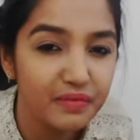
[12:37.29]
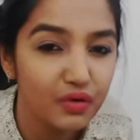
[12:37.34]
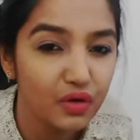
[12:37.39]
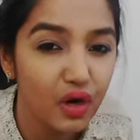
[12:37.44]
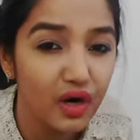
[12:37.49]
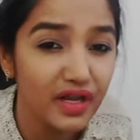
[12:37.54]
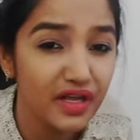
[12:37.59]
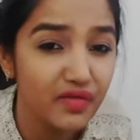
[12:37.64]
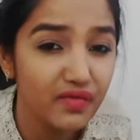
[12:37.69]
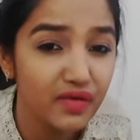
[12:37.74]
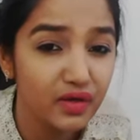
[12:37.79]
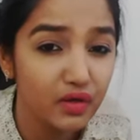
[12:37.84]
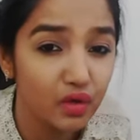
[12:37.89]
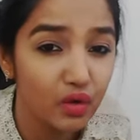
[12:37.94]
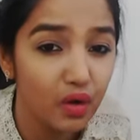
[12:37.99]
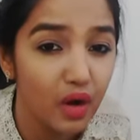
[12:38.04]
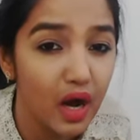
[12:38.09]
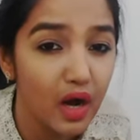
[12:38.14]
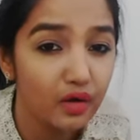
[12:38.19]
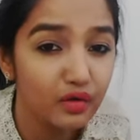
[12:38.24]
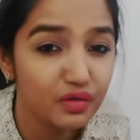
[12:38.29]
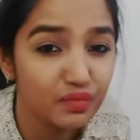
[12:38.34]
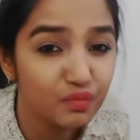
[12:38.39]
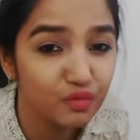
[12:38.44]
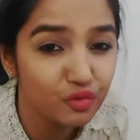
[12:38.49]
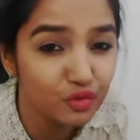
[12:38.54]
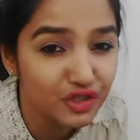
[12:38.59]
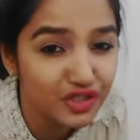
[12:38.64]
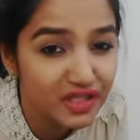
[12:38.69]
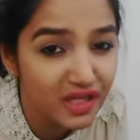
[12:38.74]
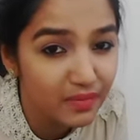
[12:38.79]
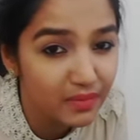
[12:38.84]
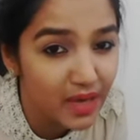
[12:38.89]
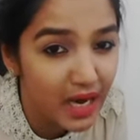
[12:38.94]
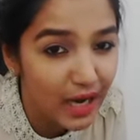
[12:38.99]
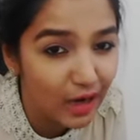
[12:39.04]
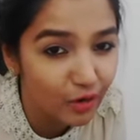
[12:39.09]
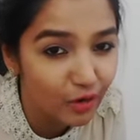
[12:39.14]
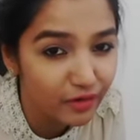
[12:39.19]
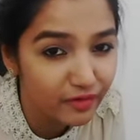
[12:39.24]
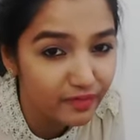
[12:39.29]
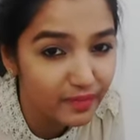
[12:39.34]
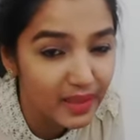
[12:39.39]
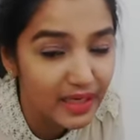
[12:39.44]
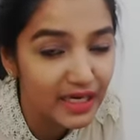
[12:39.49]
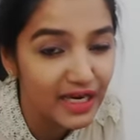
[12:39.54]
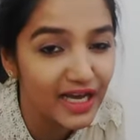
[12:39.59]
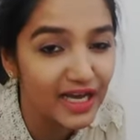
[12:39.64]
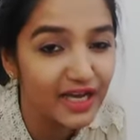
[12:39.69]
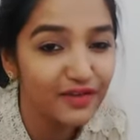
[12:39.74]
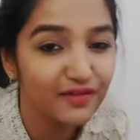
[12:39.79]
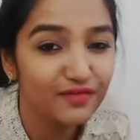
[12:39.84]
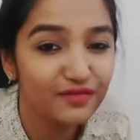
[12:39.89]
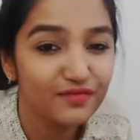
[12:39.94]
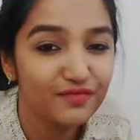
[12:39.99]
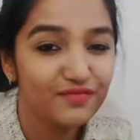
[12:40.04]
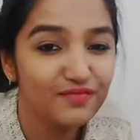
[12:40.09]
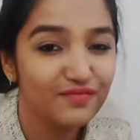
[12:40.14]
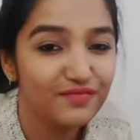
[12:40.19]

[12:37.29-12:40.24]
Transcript: Not even go out, push them out of my life.